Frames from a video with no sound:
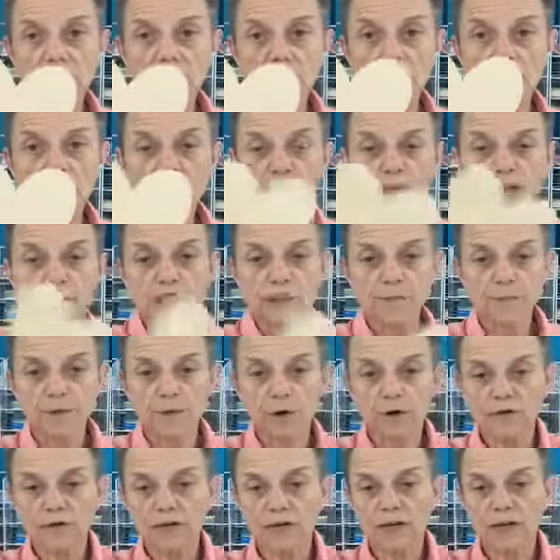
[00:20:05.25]
But it is
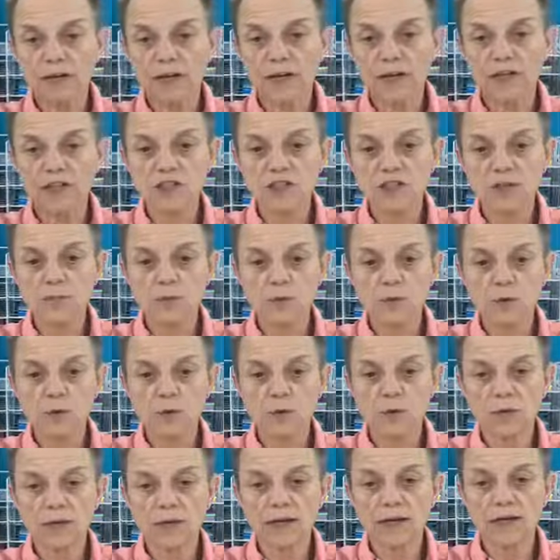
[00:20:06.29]
perfect and
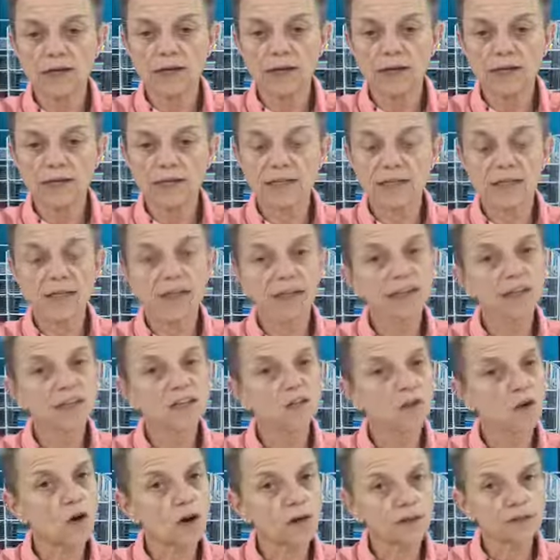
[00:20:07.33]
smooth and nice. And again, these
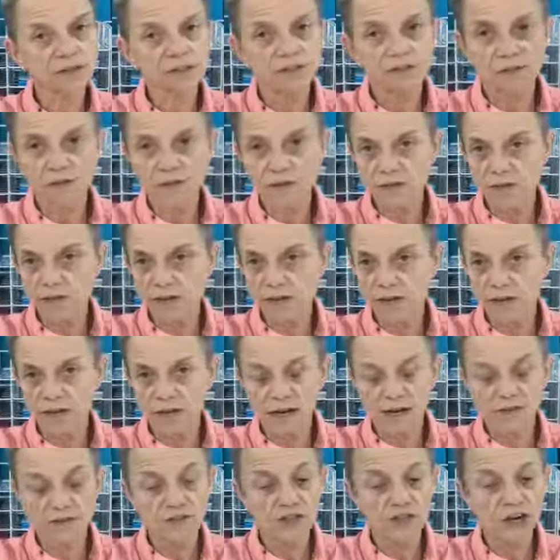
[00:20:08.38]
are all default settings. I
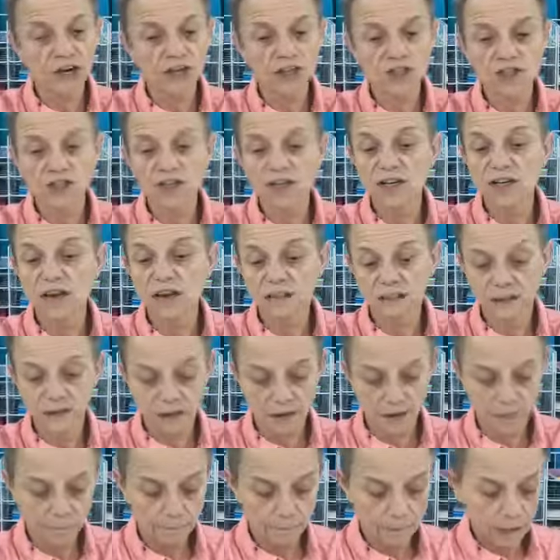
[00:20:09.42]
have changed nothing.
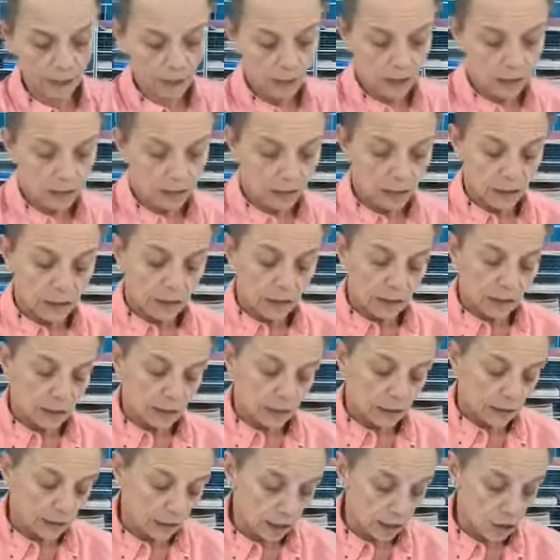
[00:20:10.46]

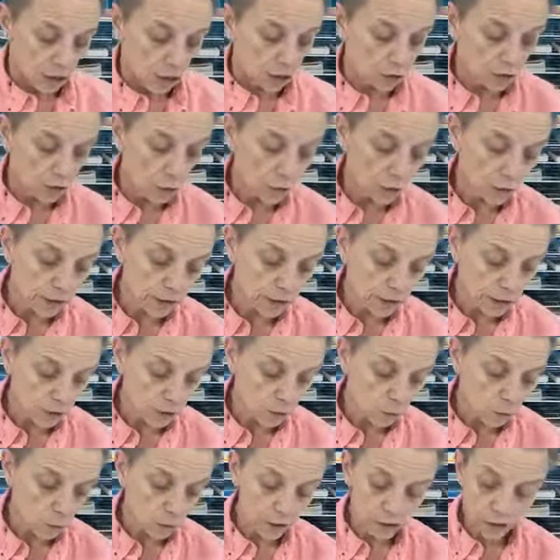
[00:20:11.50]
Now, you all know that
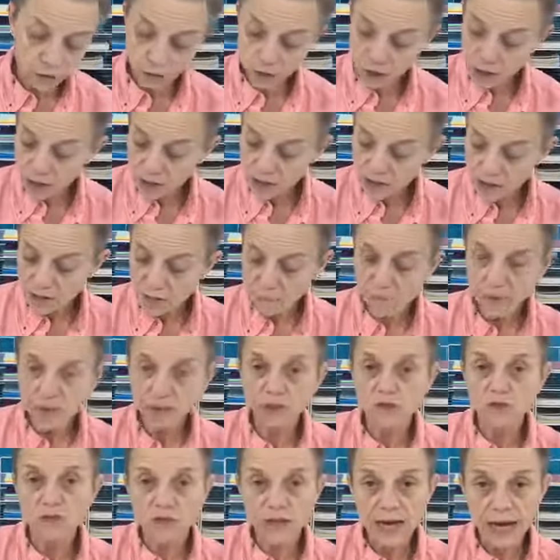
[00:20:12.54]
when you cut something and
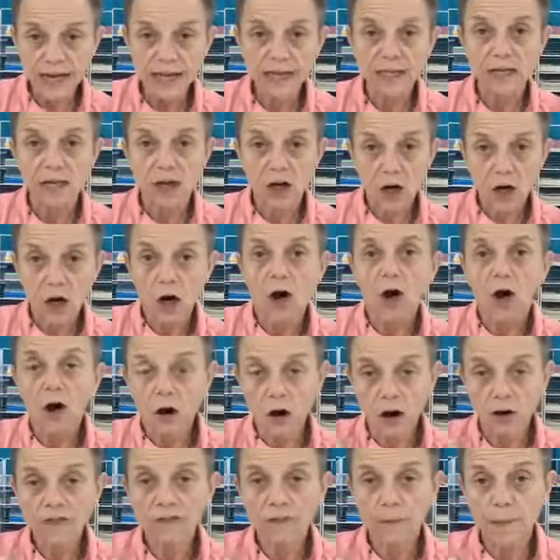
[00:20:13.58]
you take it
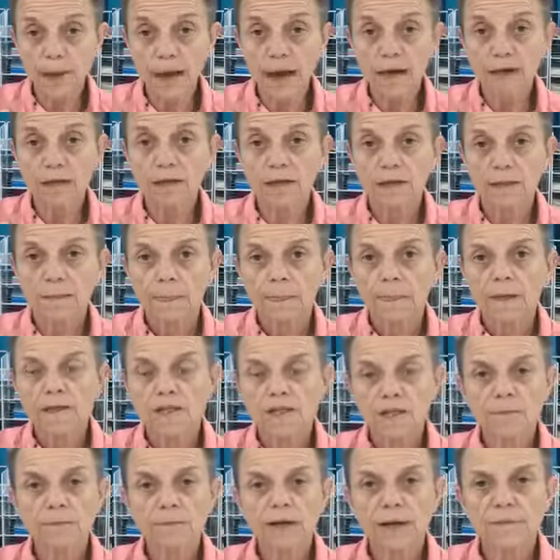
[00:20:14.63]
off the mat,
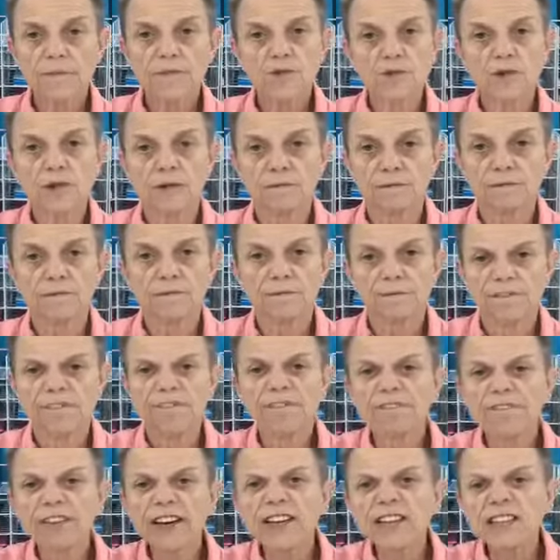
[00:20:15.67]
sometimes you can
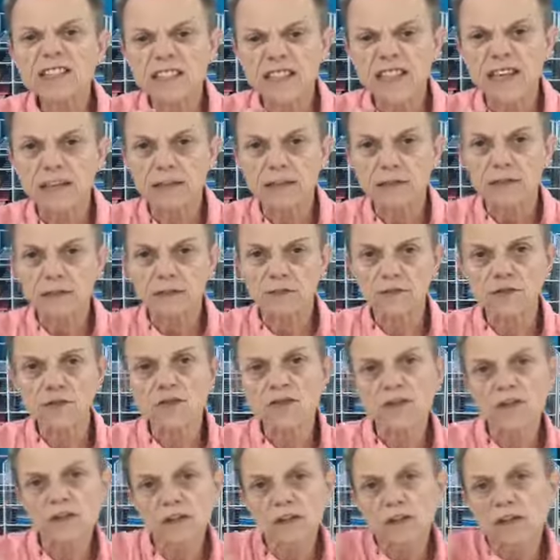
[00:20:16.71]
fix things if there's a
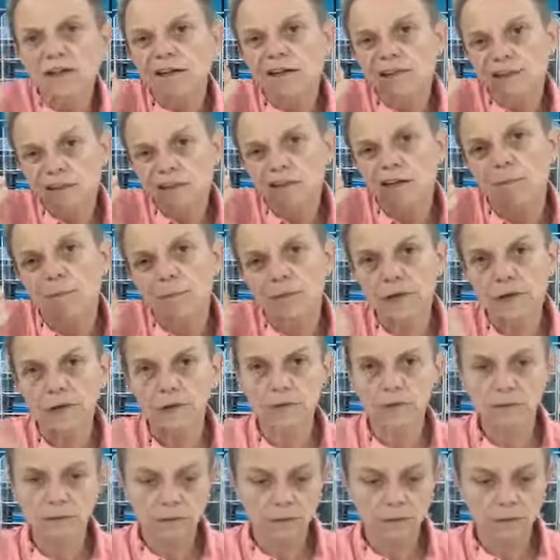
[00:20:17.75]
little something.